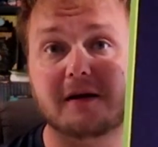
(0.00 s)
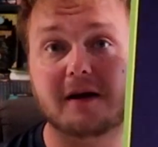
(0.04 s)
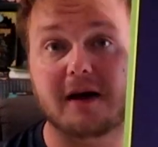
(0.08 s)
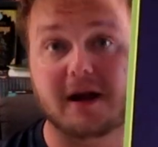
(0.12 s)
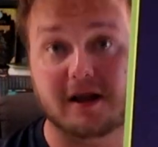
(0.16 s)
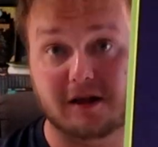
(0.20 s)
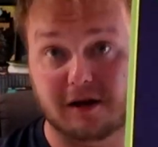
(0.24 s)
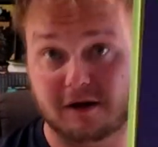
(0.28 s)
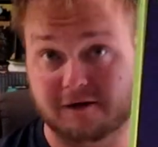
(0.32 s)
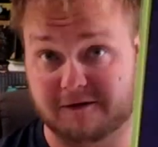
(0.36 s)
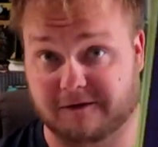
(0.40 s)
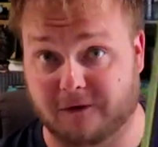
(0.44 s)

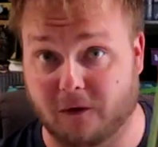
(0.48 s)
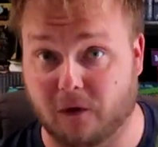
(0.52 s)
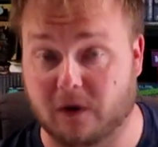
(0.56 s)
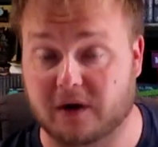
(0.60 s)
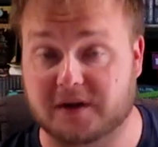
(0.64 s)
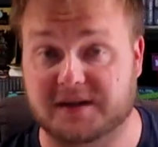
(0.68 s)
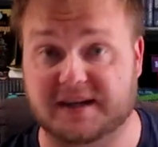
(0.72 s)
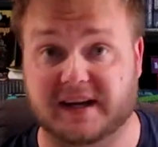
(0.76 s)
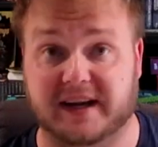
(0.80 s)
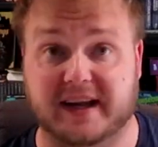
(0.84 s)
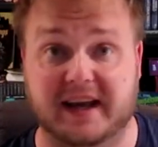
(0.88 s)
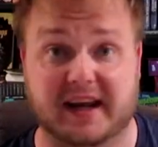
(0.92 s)
I look
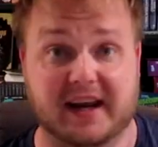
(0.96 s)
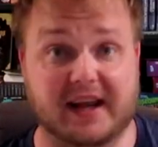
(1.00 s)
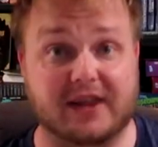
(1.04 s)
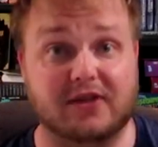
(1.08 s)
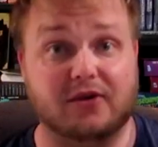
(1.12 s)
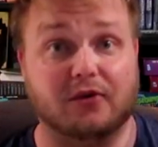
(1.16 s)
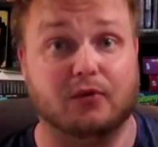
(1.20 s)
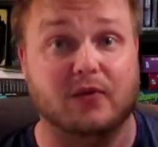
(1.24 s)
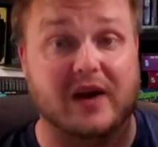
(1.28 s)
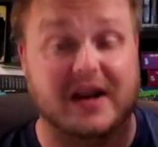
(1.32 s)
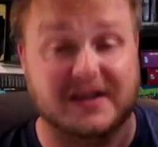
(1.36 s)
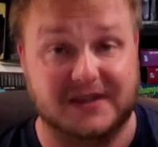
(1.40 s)
forward to getting
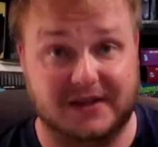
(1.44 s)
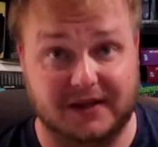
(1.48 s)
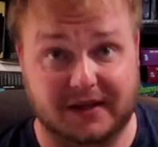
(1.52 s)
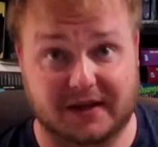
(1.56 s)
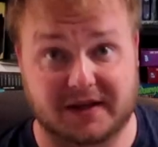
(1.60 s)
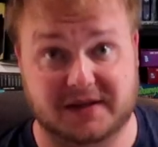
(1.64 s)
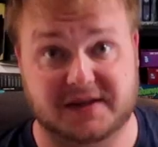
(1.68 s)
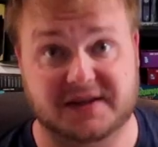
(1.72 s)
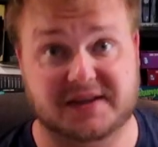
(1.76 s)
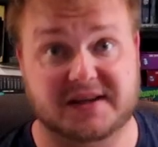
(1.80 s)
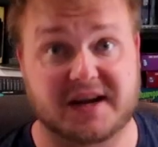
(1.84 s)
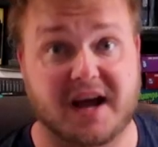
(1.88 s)
the rest of
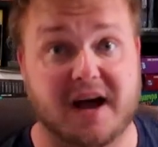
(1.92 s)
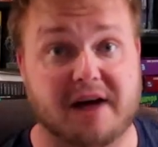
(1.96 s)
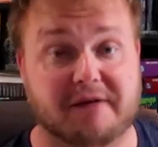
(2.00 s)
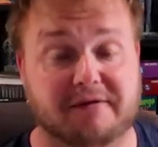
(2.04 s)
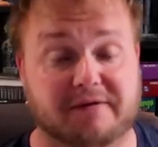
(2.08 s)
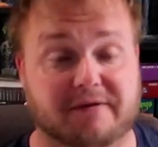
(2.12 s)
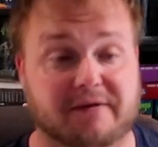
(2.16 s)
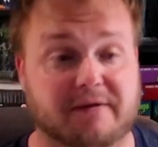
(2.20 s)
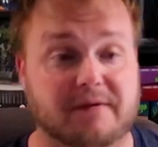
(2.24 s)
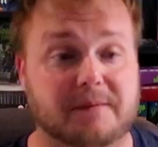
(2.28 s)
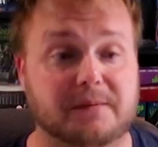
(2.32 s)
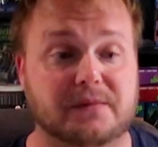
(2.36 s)
the
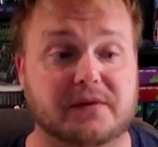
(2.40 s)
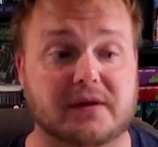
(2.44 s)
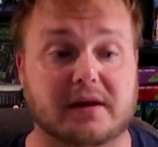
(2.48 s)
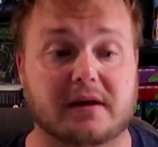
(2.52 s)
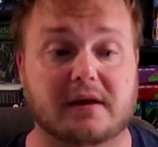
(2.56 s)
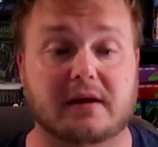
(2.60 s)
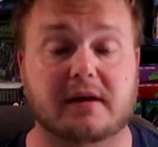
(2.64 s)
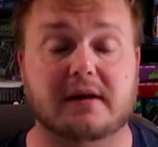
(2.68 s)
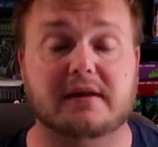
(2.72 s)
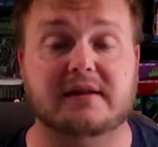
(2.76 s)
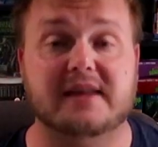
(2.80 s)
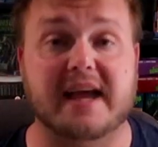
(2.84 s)
stuff
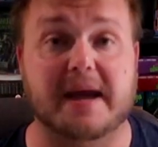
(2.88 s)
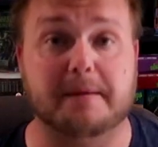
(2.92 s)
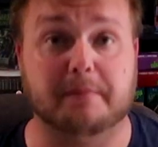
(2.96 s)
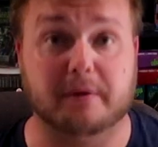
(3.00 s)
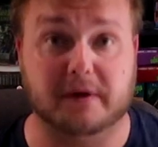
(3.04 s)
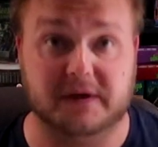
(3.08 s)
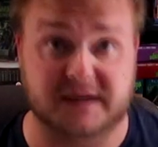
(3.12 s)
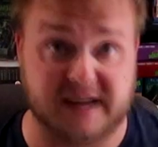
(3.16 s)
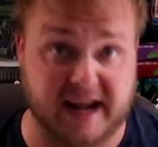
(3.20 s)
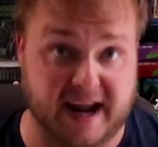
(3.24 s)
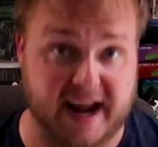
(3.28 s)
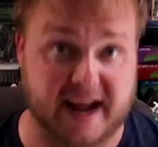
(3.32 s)
that
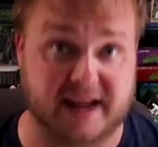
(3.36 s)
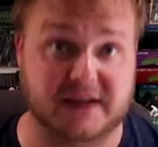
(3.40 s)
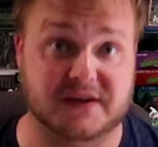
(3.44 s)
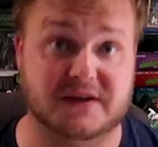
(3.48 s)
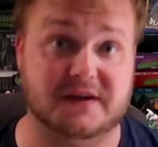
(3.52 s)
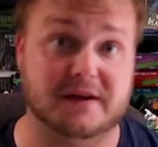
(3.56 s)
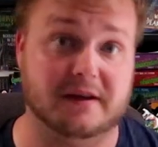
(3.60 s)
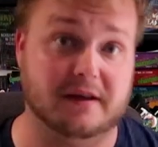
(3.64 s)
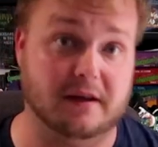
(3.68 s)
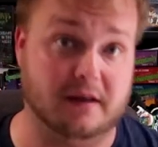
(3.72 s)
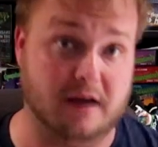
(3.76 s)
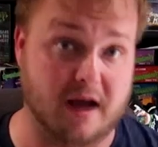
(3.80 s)
pertains
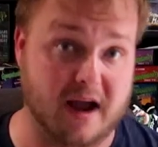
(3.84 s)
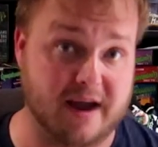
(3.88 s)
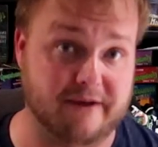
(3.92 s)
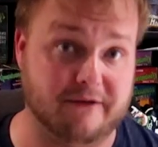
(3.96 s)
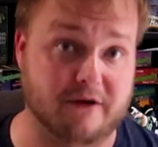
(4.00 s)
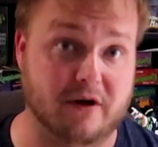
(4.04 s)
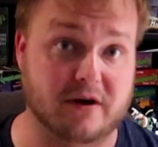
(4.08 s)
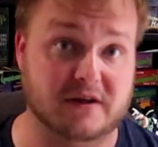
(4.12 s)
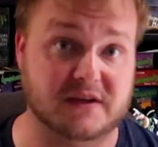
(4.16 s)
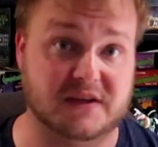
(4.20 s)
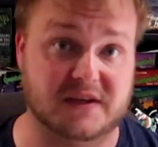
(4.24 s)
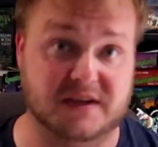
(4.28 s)
to the Live
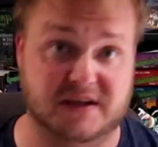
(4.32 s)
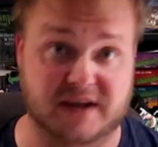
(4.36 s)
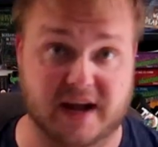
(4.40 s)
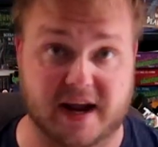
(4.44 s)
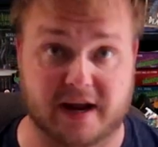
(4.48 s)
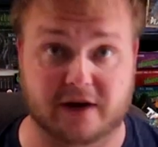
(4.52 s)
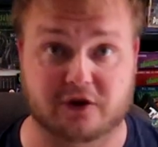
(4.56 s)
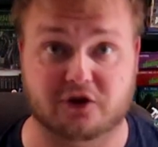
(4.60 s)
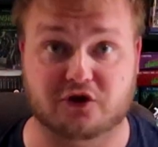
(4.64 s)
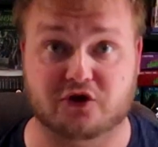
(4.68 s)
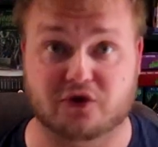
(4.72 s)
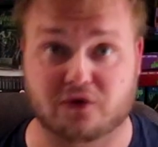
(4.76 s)
on
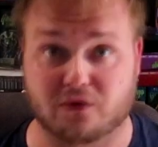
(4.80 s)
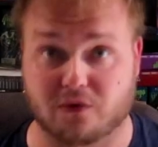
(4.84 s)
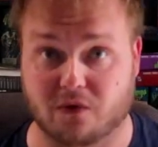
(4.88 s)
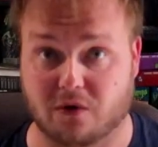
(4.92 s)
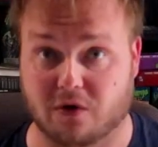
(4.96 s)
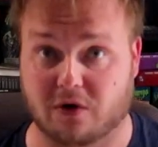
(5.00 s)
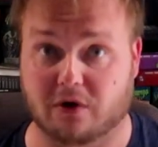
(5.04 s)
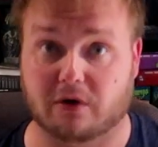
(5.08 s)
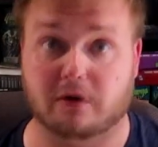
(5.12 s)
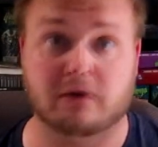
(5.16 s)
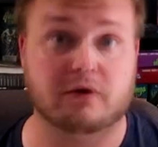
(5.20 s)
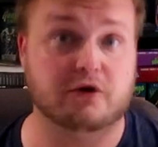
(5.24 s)
Stage
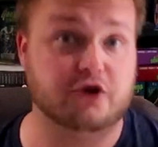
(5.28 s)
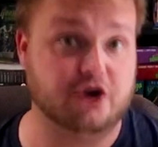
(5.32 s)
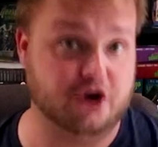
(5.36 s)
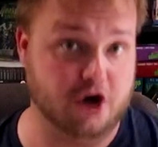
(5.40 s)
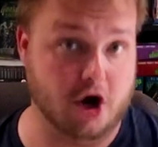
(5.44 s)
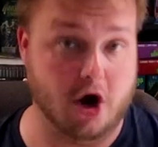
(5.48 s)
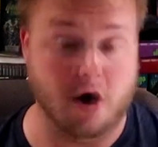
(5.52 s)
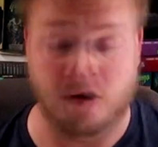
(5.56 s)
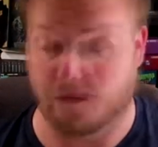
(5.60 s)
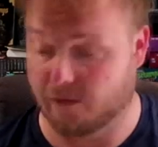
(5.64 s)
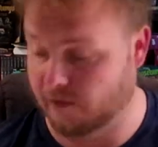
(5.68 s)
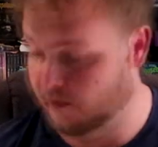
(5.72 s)
Tour
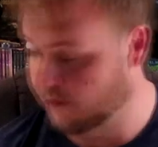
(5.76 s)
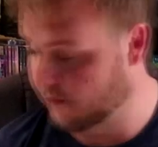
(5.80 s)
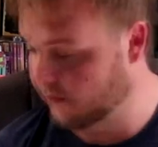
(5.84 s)
show.